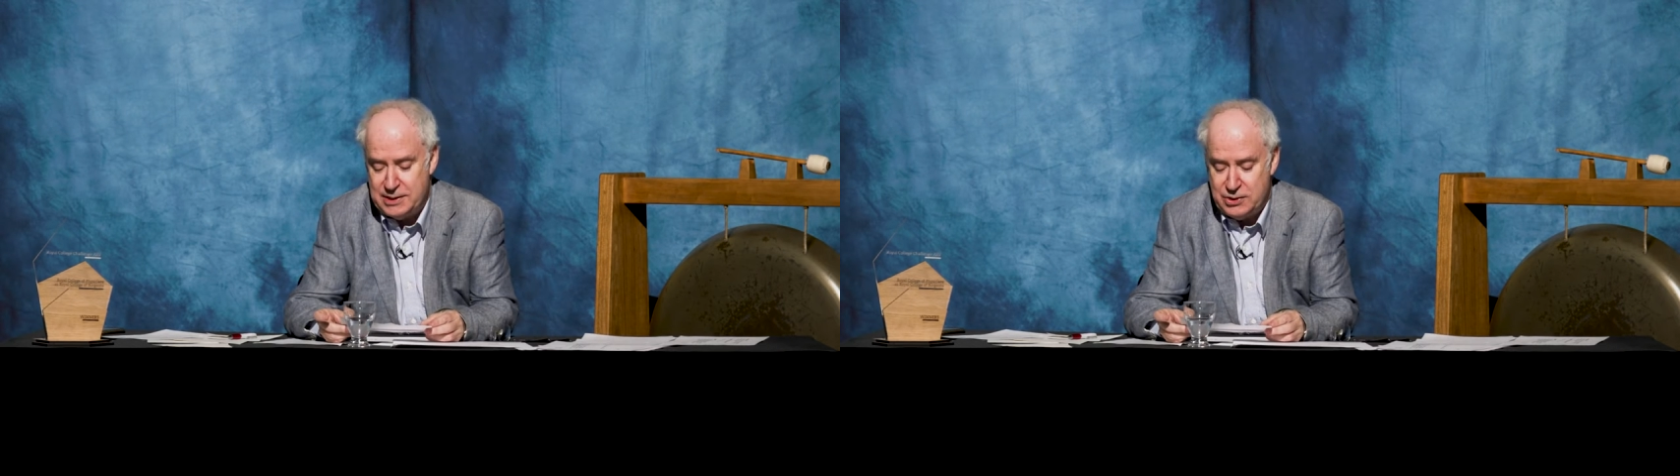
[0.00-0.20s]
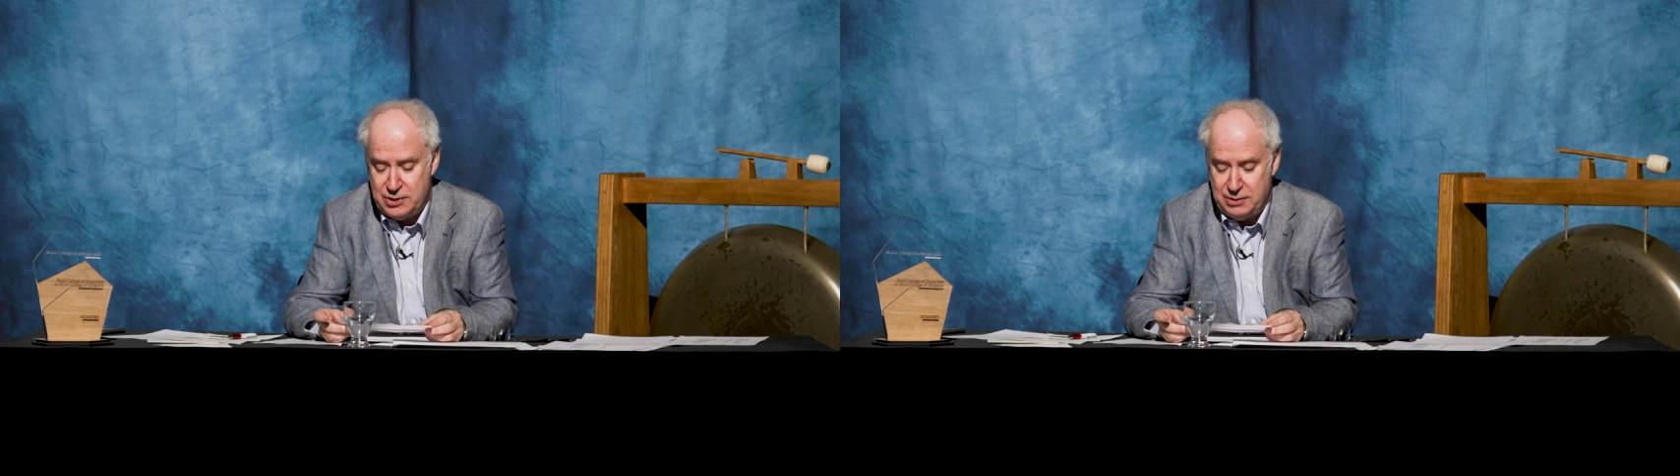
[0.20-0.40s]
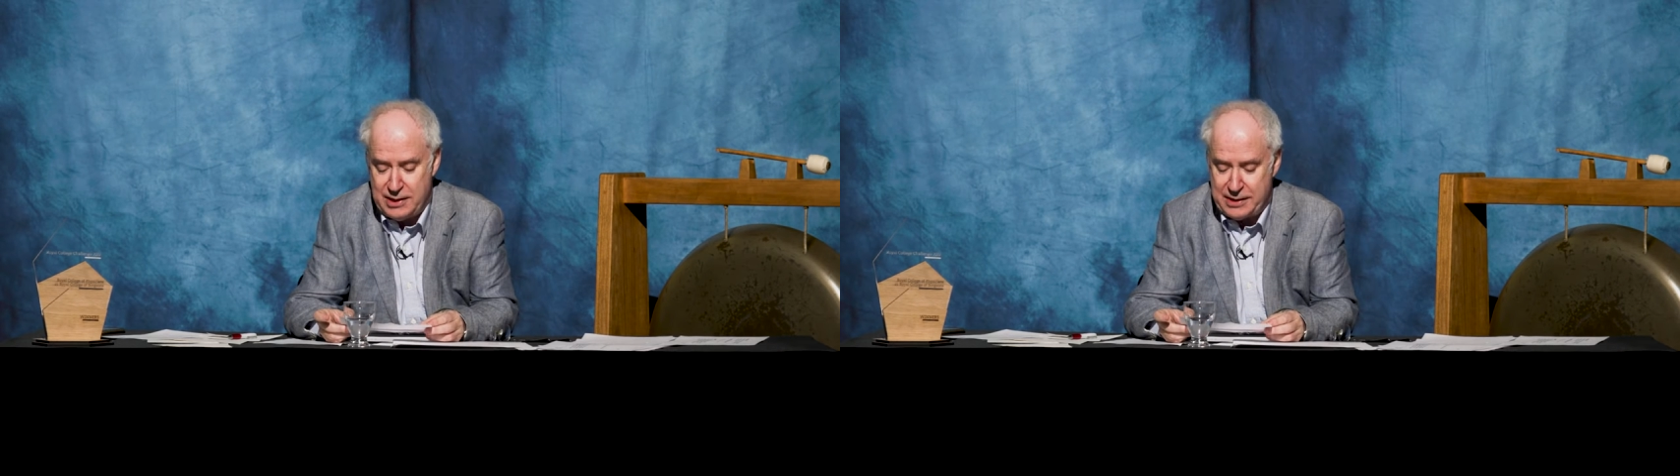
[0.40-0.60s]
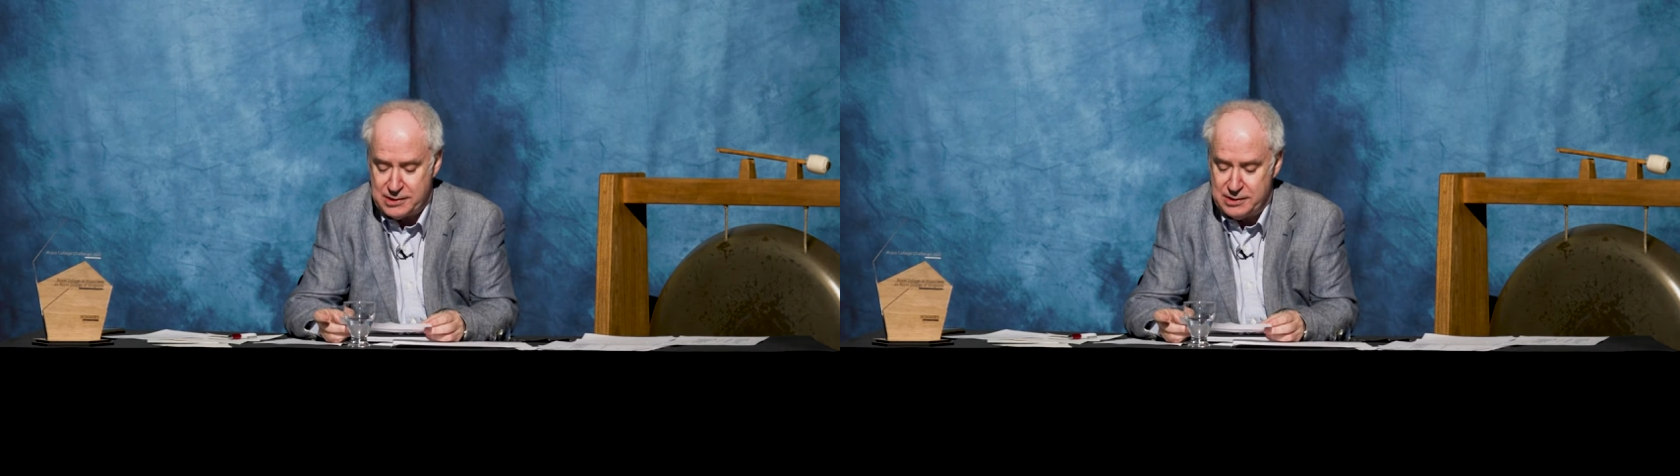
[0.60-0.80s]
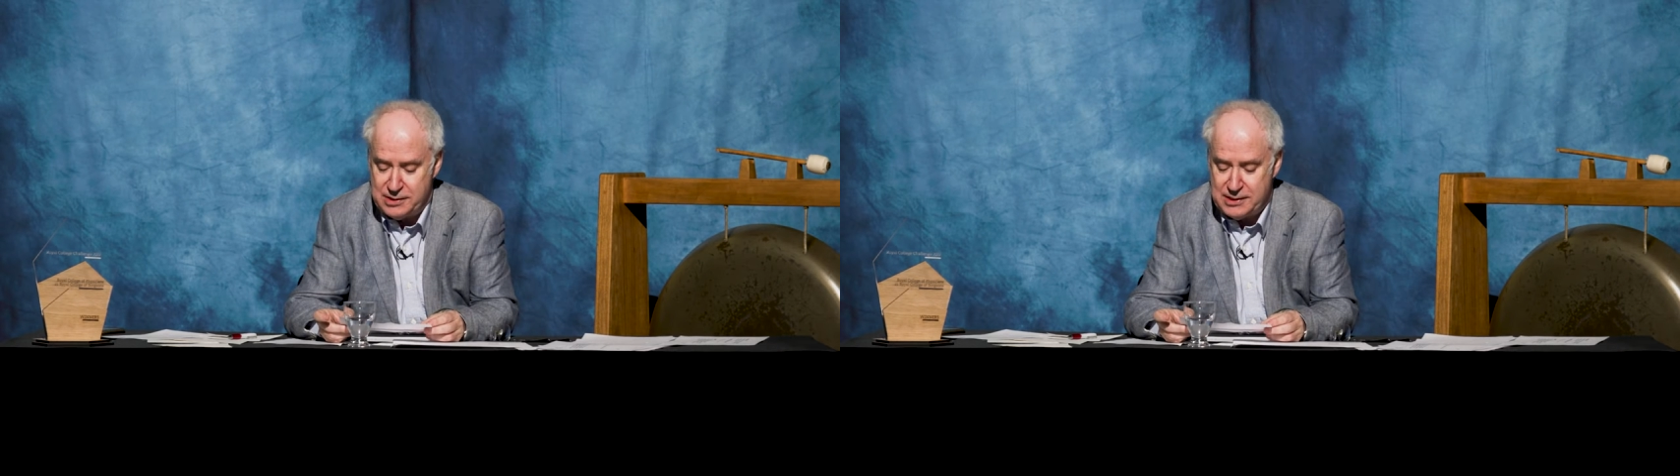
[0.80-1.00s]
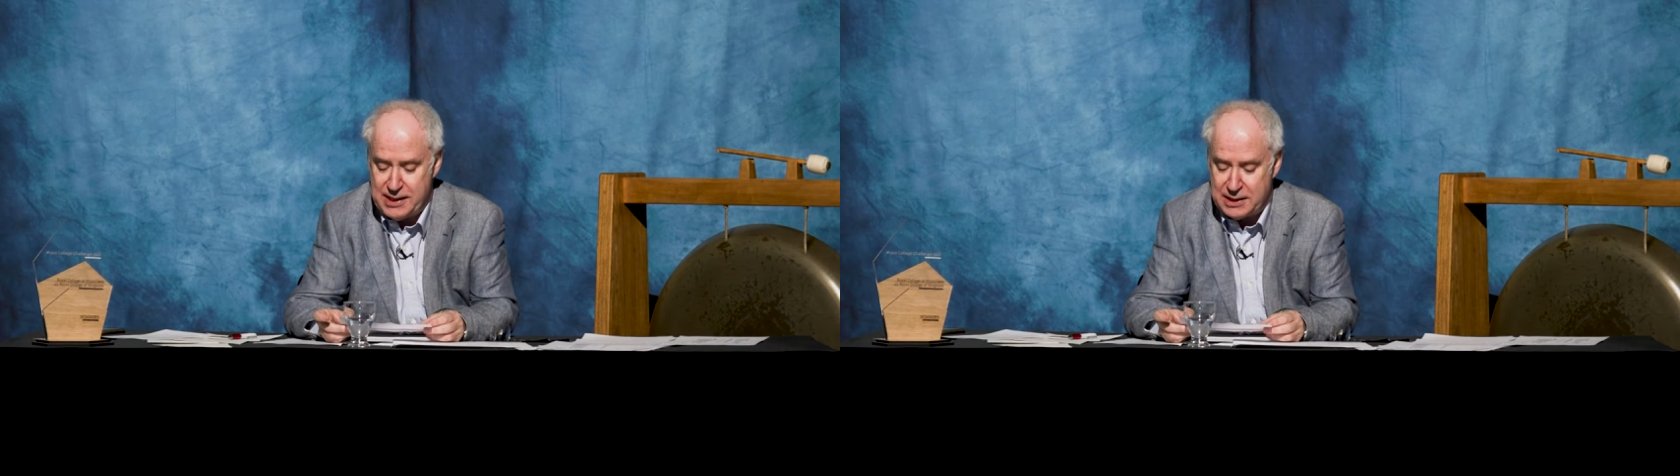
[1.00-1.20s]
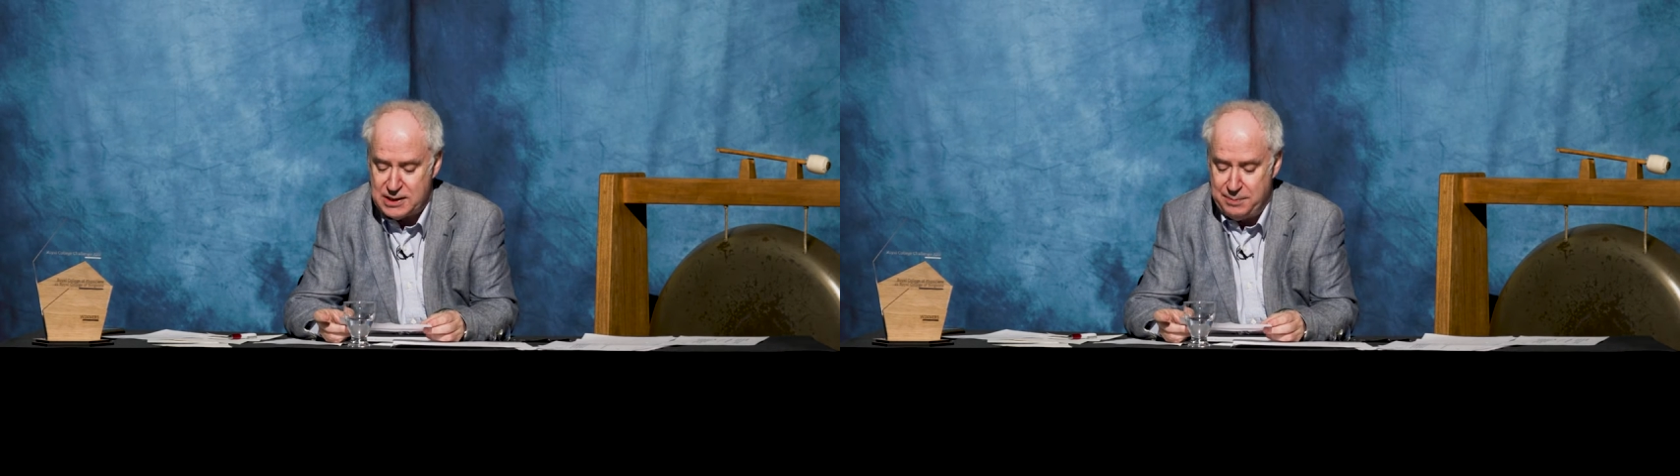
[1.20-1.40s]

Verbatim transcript: in 2006?